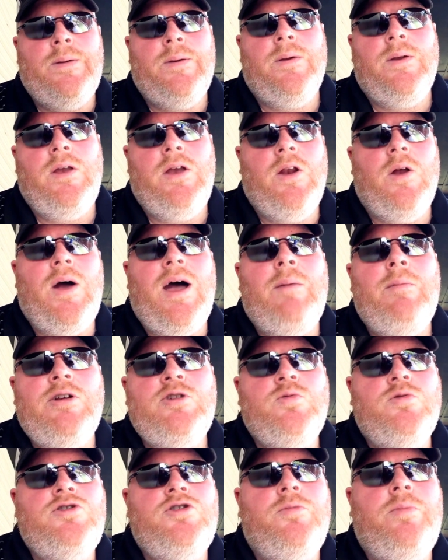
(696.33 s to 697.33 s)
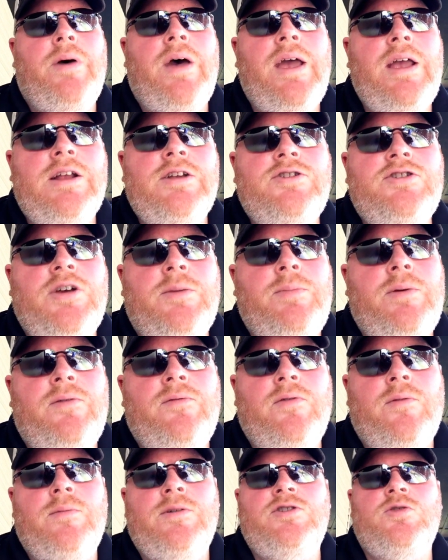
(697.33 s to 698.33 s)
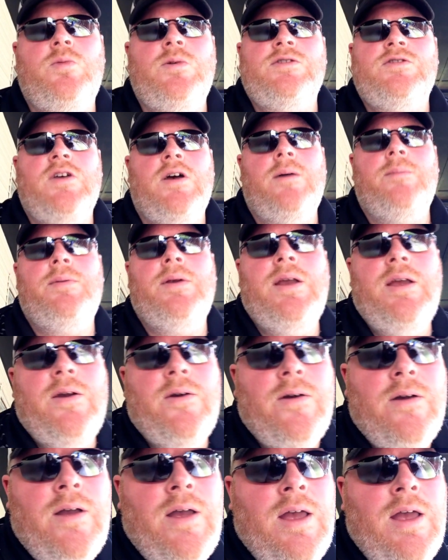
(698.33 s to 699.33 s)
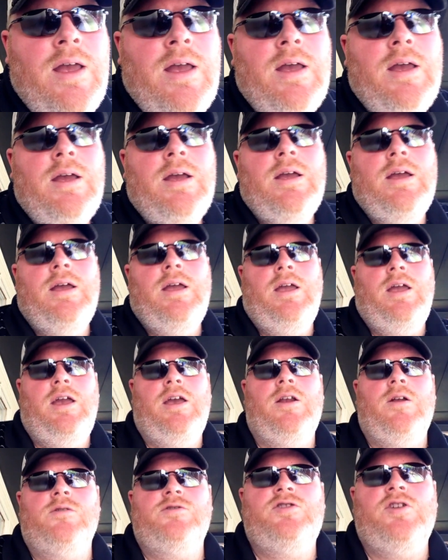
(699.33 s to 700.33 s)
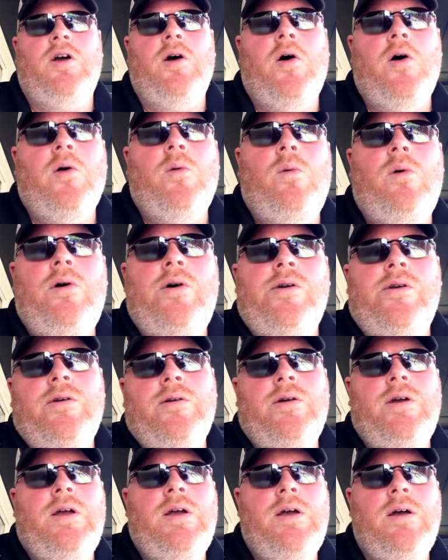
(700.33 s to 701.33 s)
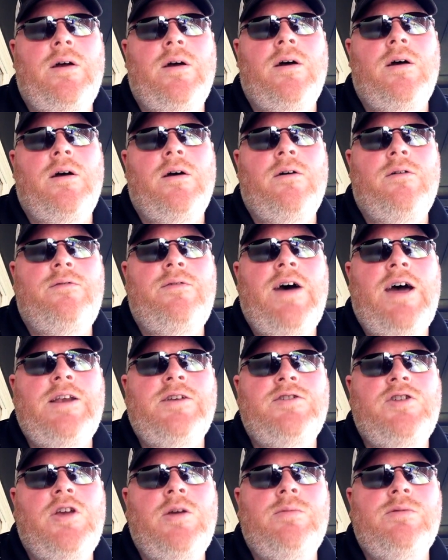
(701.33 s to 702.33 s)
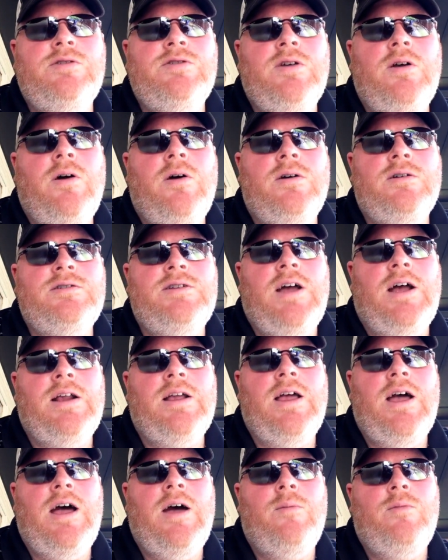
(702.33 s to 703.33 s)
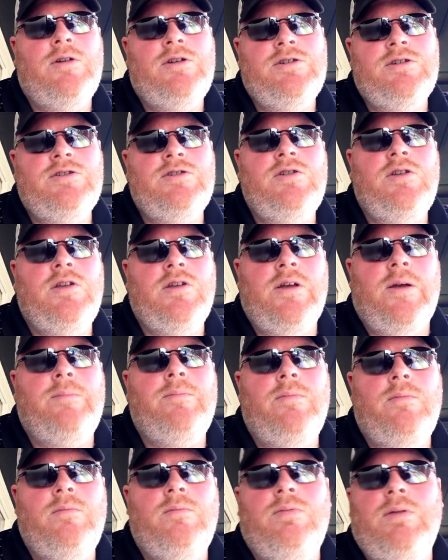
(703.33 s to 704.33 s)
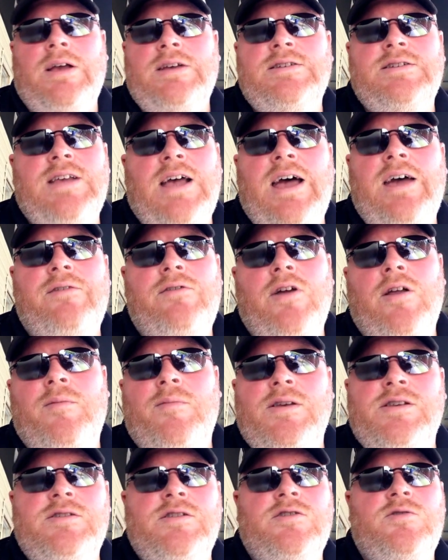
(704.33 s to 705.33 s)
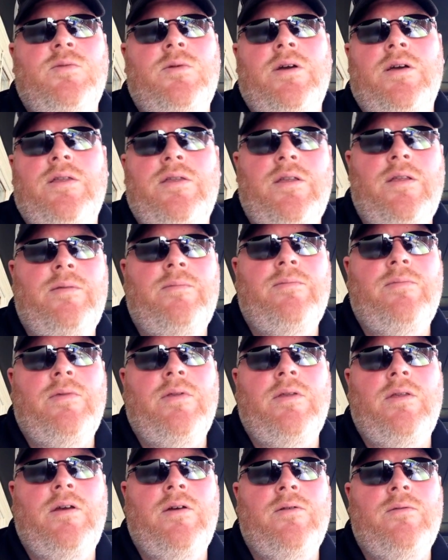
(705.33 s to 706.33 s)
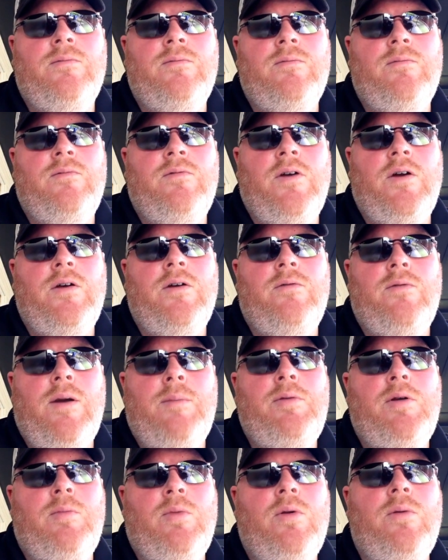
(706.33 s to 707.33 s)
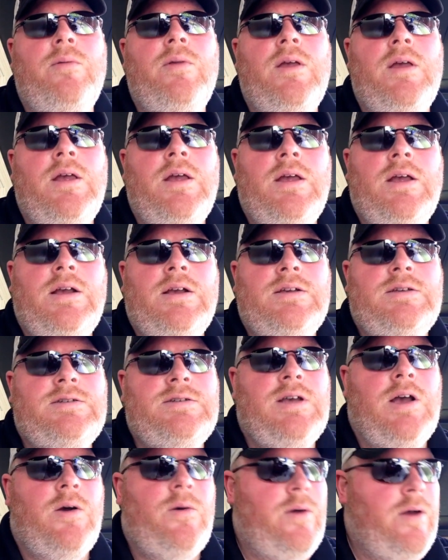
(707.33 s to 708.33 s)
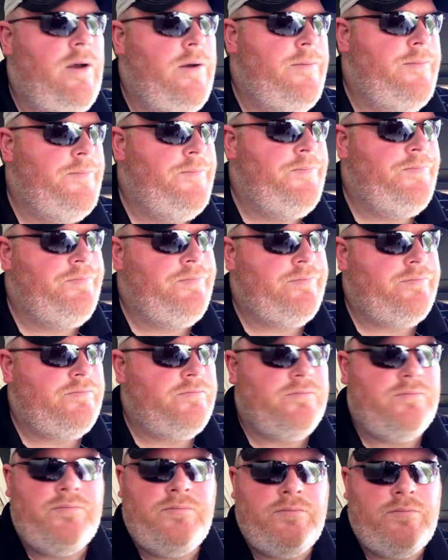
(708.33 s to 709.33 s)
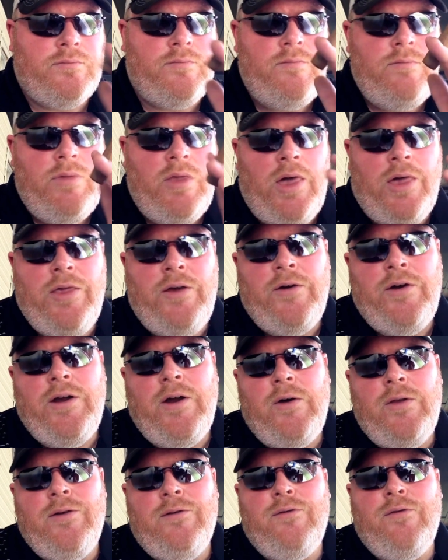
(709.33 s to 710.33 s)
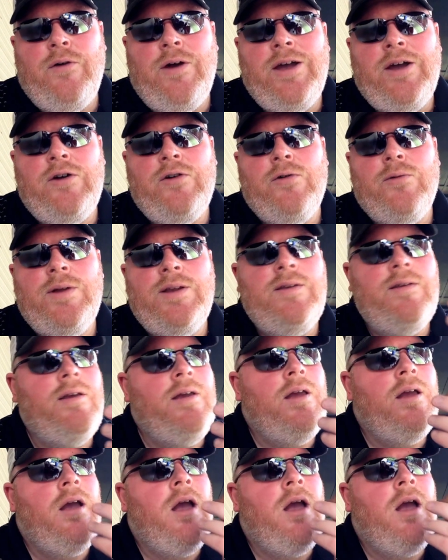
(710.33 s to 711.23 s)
You know, how much would you pay in shipping from a Swiss company, or you know, Cigar One, or finestcubancigars.com, which is places I have done business with, and they're very reputable. So there you go, the Frank Correnti